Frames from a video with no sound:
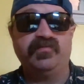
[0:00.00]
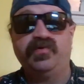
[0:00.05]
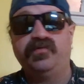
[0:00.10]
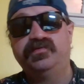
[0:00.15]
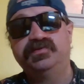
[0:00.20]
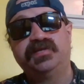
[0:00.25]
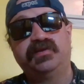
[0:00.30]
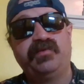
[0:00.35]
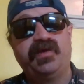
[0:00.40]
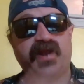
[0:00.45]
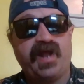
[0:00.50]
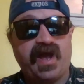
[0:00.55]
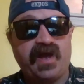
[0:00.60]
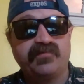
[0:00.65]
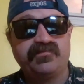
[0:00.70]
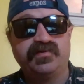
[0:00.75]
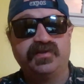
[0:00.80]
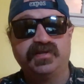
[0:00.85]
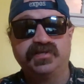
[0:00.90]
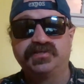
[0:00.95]
movies they made
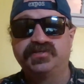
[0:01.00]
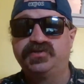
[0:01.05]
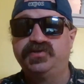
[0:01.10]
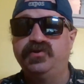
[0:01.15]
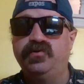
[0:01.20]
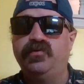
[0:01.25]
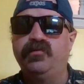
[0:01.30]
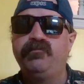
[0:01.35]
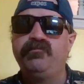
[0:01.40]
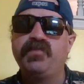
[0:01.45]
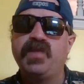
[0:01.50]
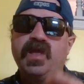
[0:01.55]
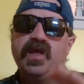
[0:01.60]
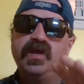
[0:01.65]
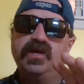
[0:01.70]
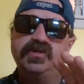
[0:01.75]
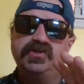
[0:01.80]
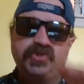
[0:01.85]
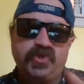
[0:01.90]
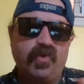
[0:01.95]
after this too.
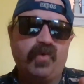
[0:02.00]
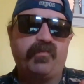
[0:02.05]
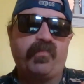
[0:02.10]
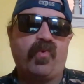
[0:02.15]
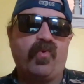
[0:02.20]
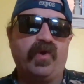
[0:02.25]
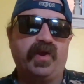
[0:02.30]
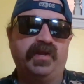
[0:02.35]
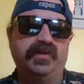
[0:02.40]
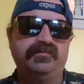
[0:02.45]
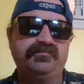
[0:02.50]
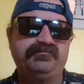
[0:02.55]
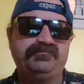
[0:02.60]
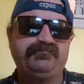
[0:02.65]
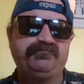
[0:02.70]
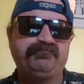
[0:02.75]
To a point.